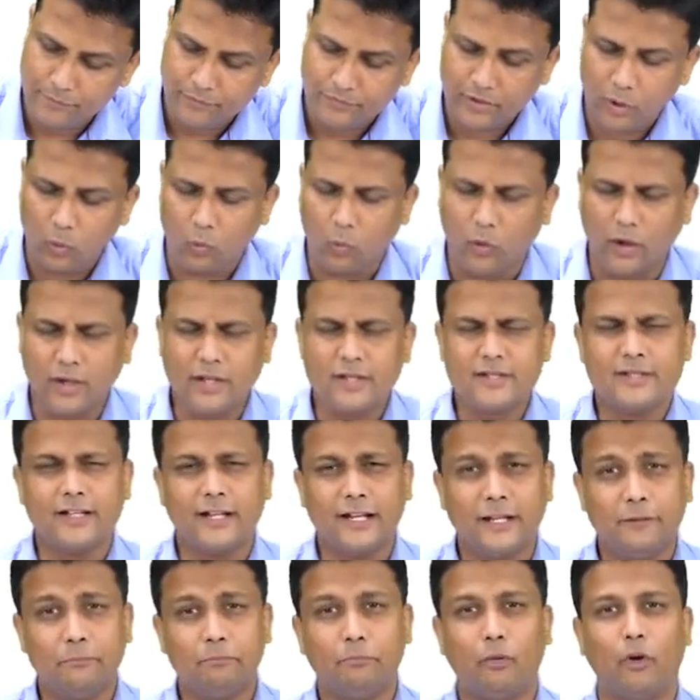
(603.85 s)
Now, what is the
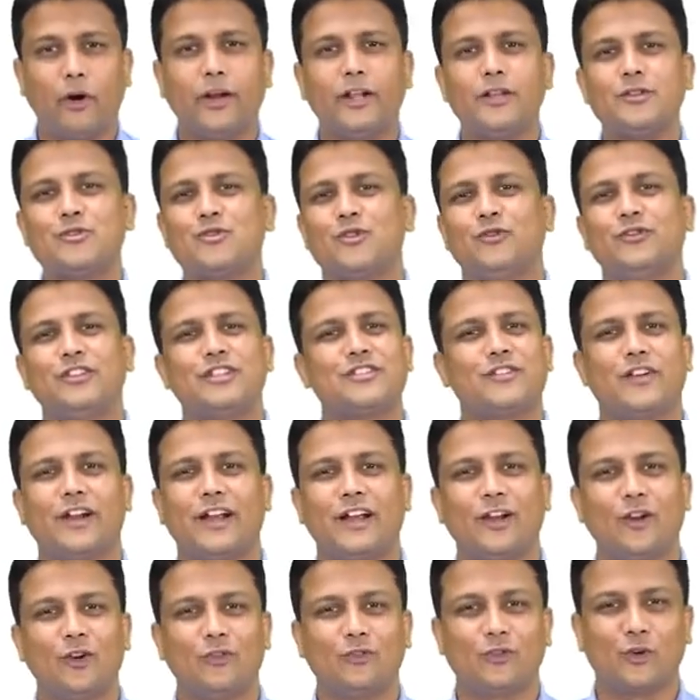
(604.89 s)
importance of this
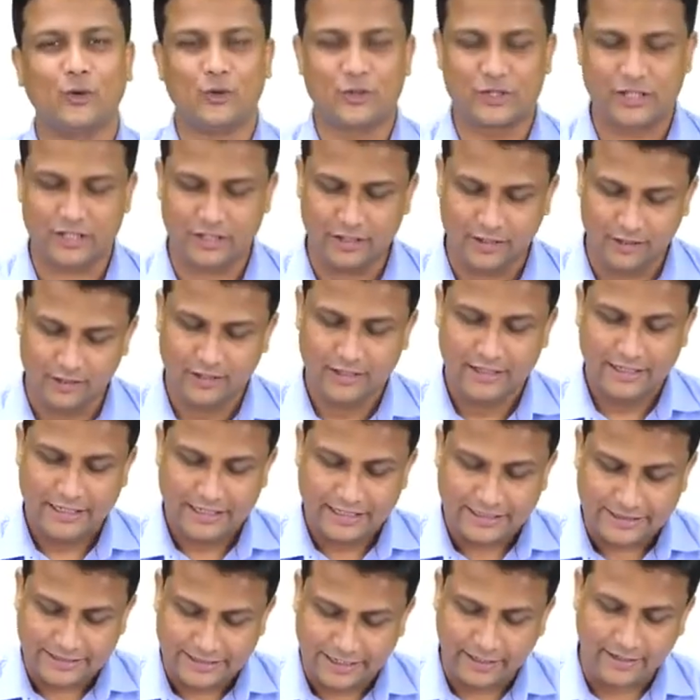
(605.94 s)
triangle of Koch here?
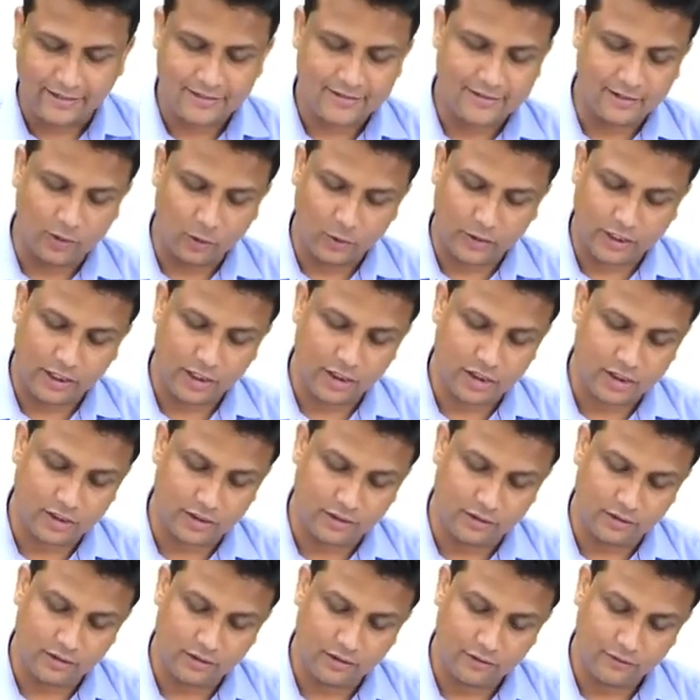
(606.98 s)
That is the
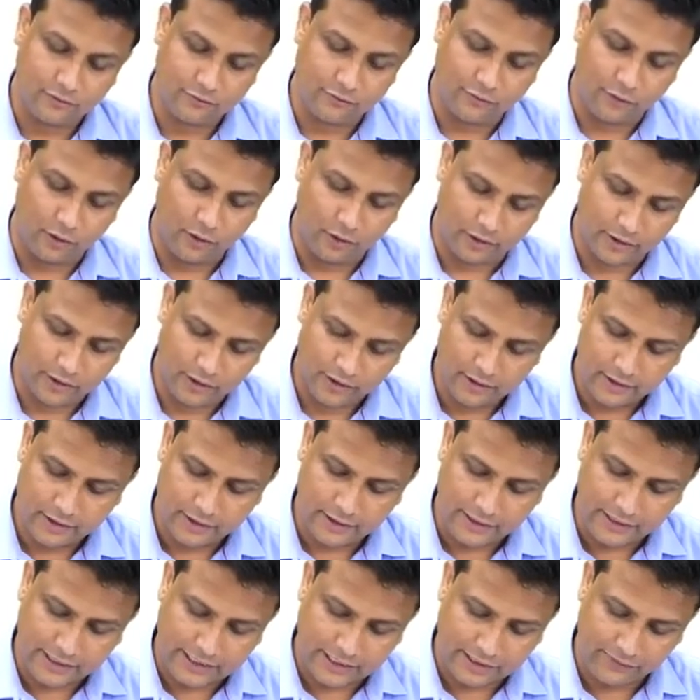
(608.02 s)
location for
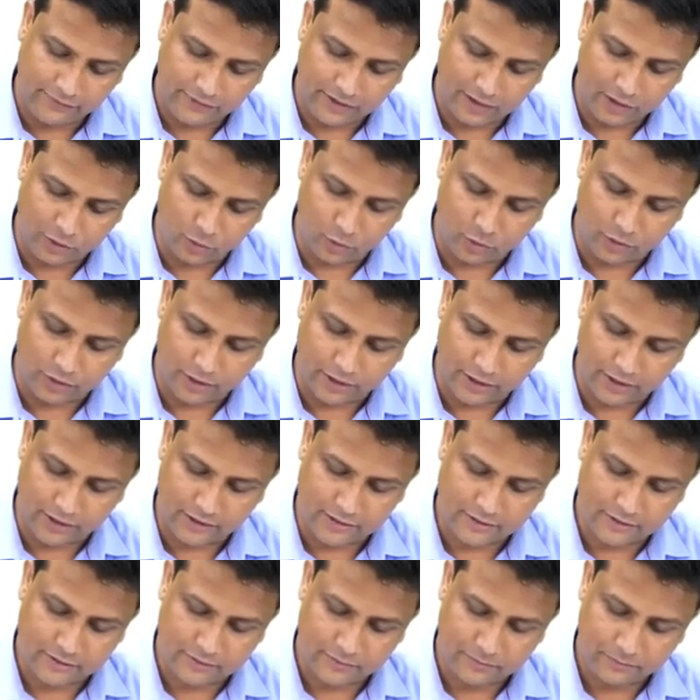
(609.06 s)
AV node,
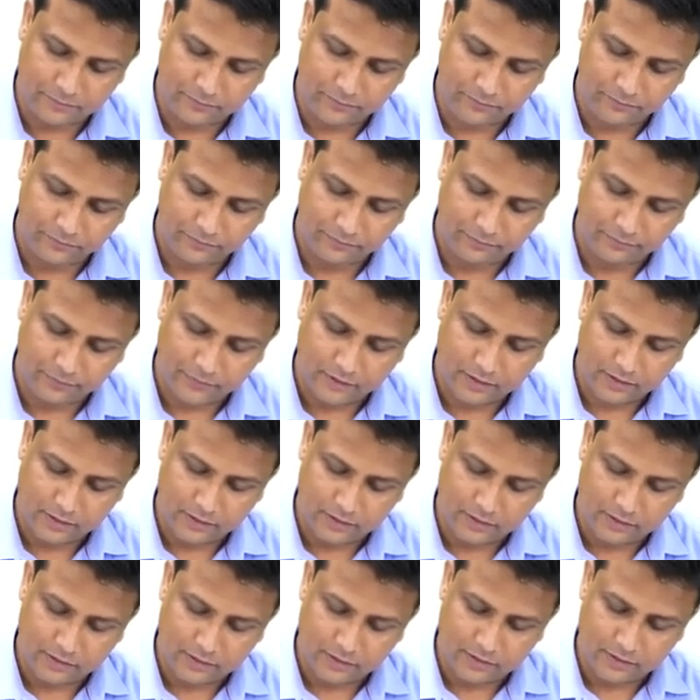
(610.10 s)
guys.
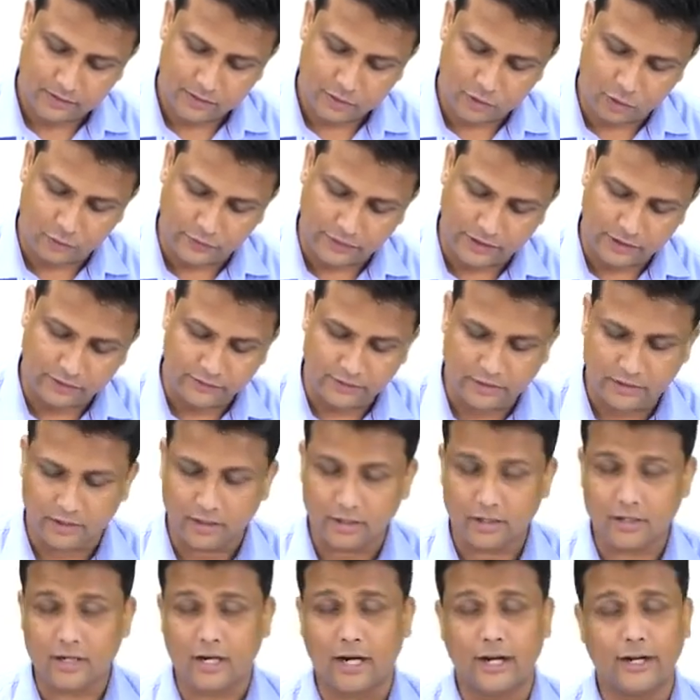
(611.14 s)
So, whenever
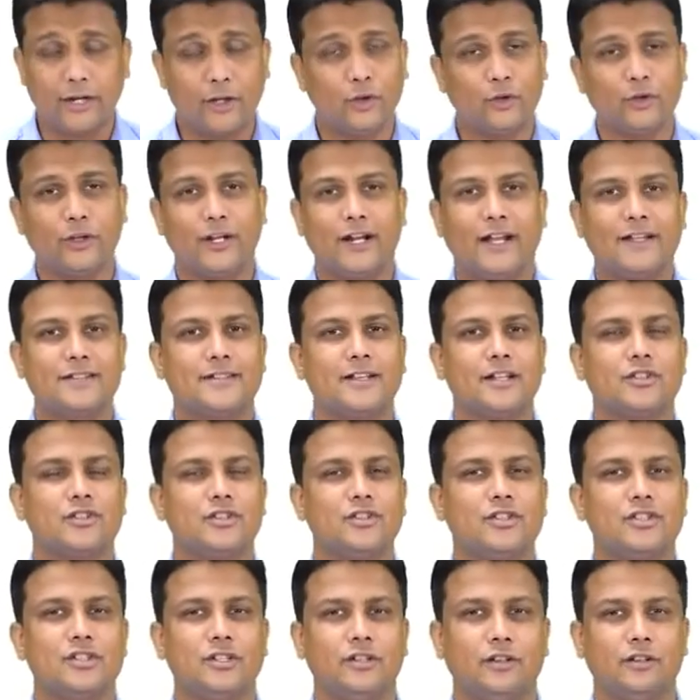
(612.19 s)
a cardiothoracic
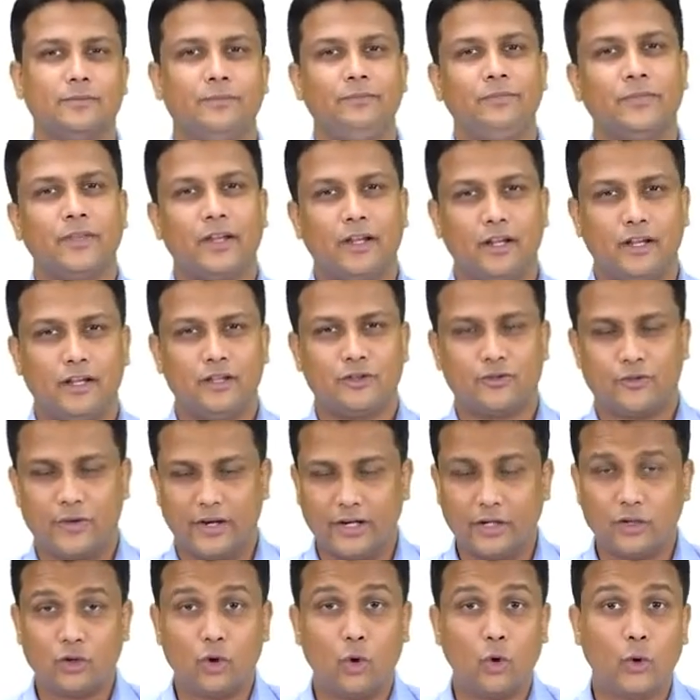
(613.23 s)
surgeon is
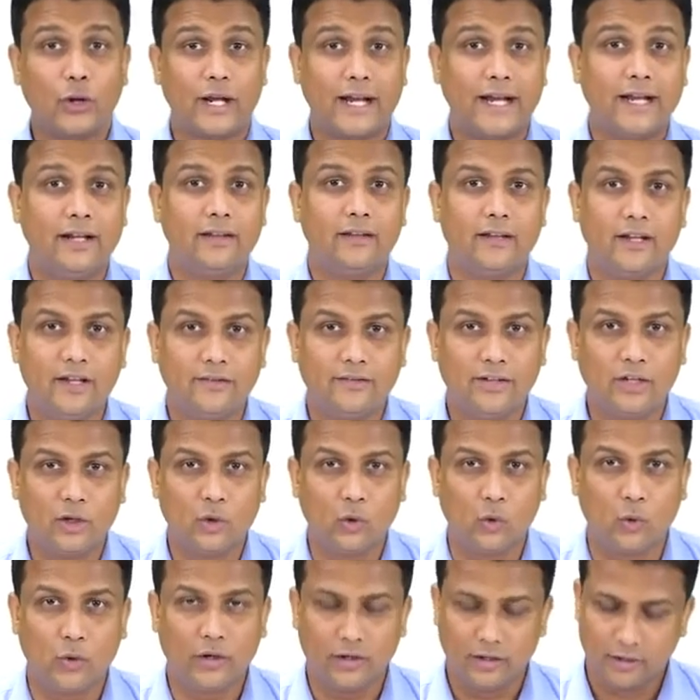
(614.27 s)
trying to locate the AV
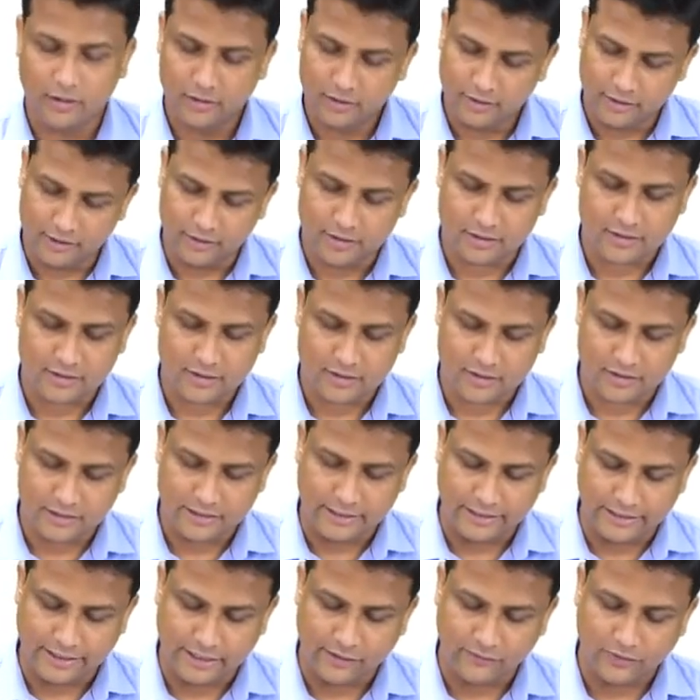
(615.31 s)
node, yes,
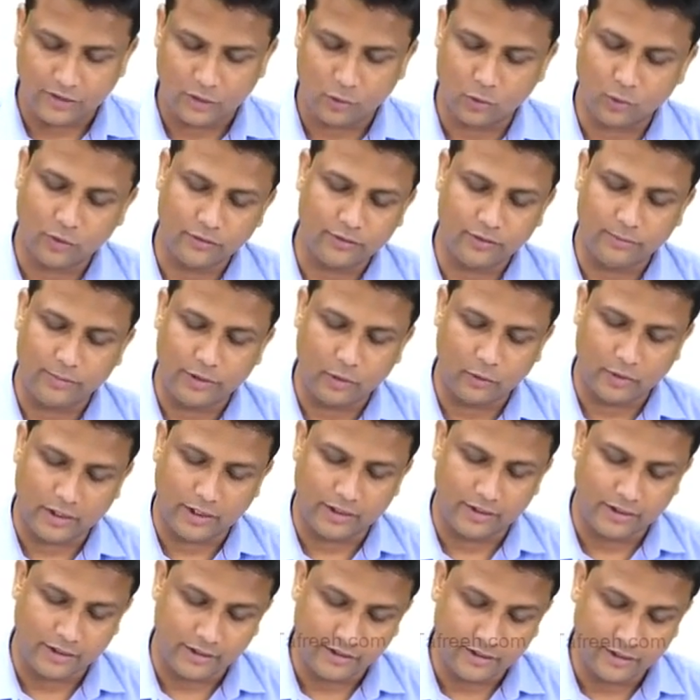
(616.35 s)
that AV node will be
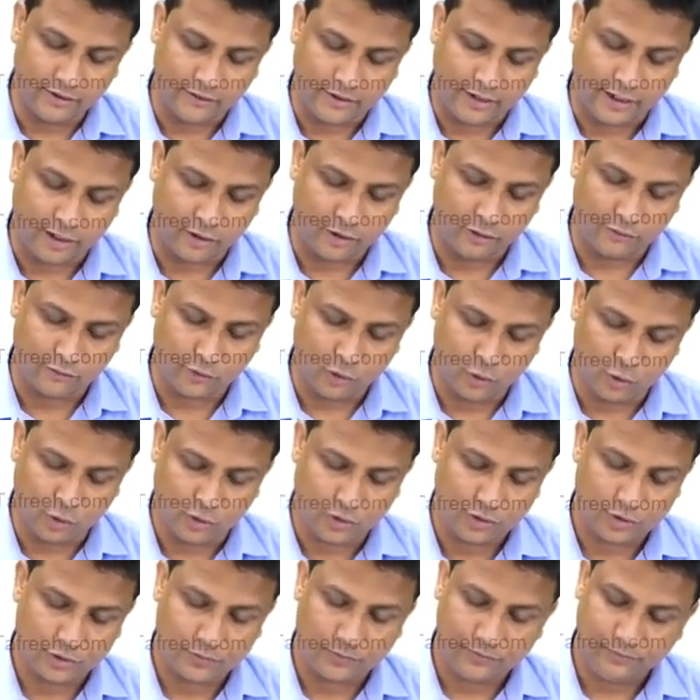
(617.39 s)
located in the triangle of
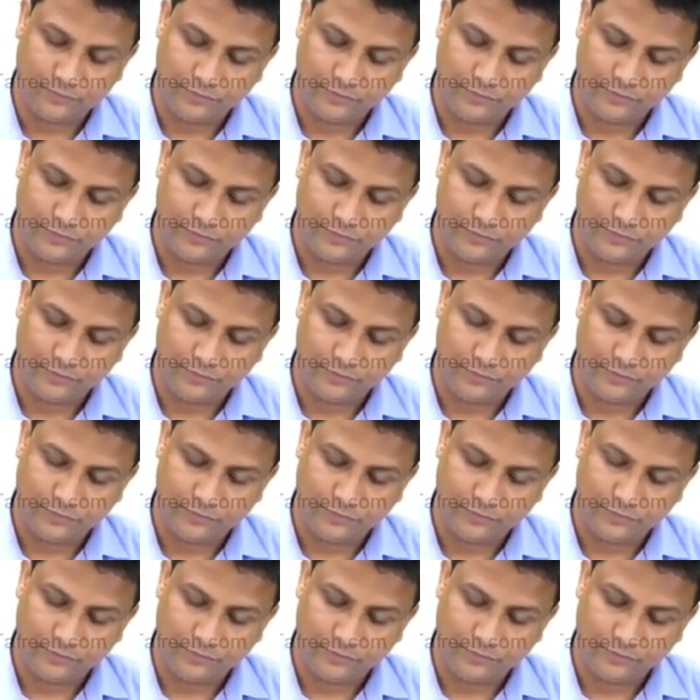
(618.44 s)
Koch.